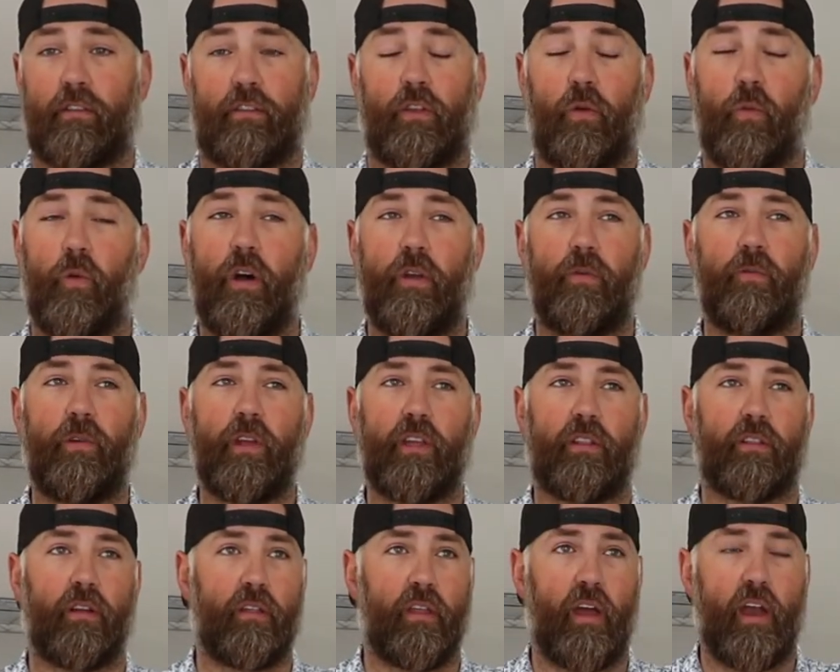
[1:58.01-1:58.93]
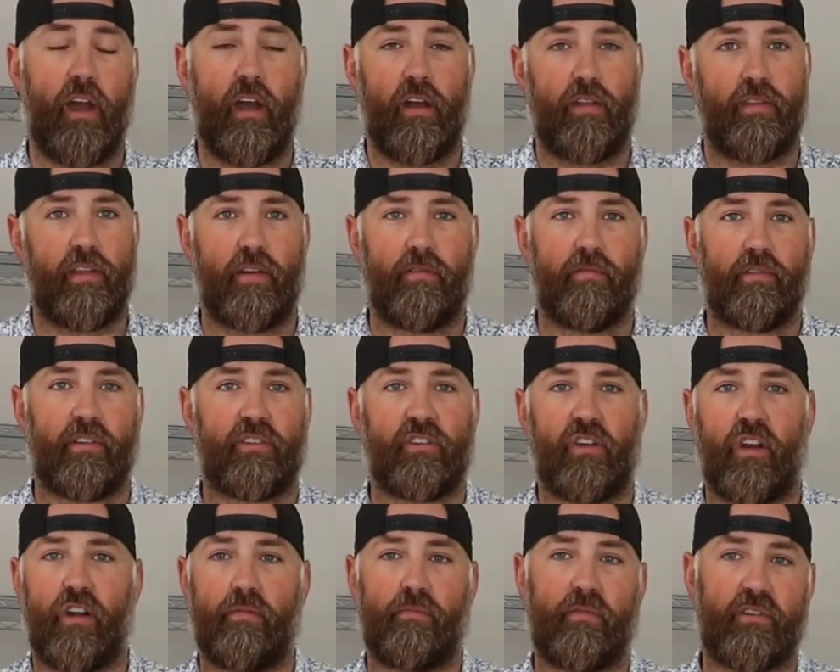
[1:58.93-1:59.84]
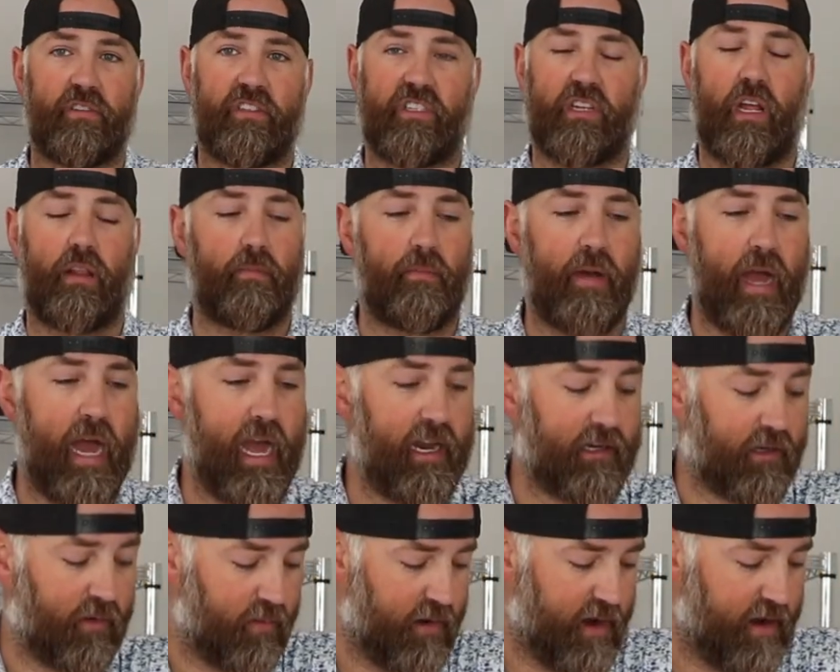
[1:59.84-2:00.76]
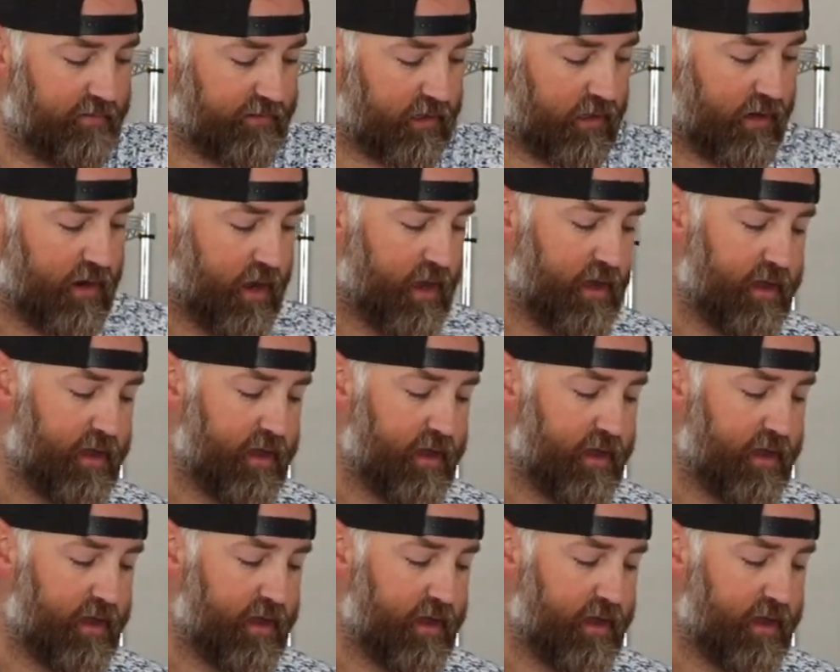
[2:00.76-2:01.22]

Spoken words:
the 1 week they're there and then return them or sell them back or whatever.